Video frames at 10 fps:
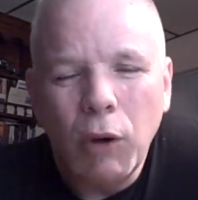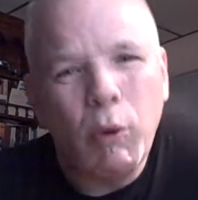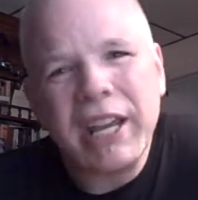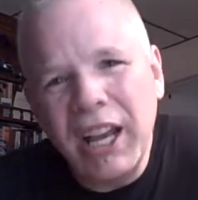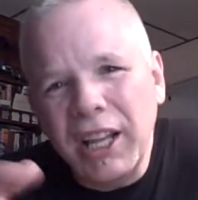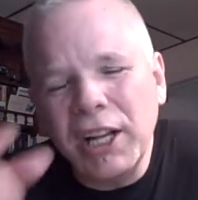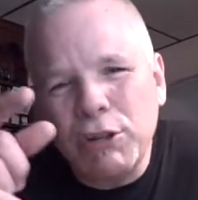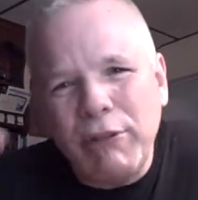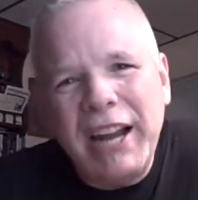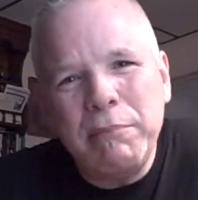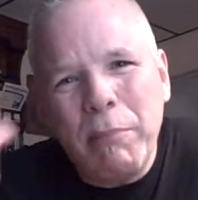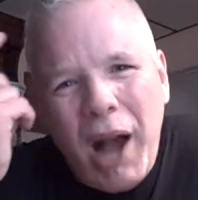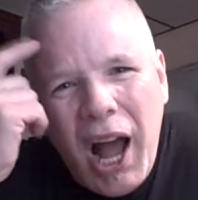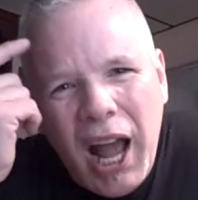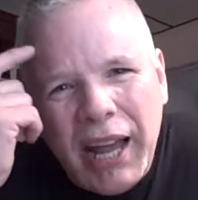We're killing great
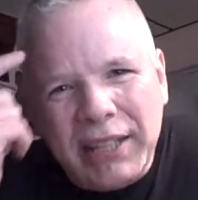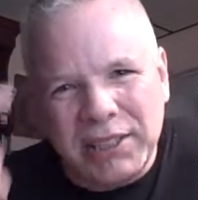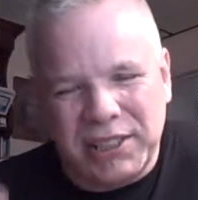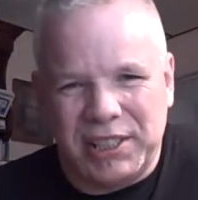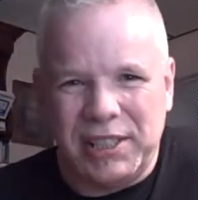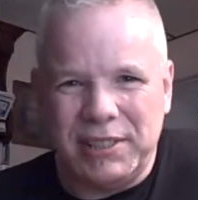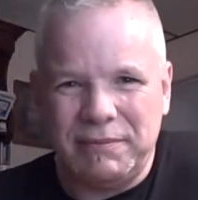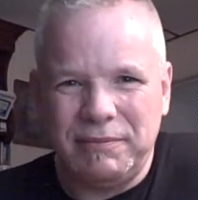minds.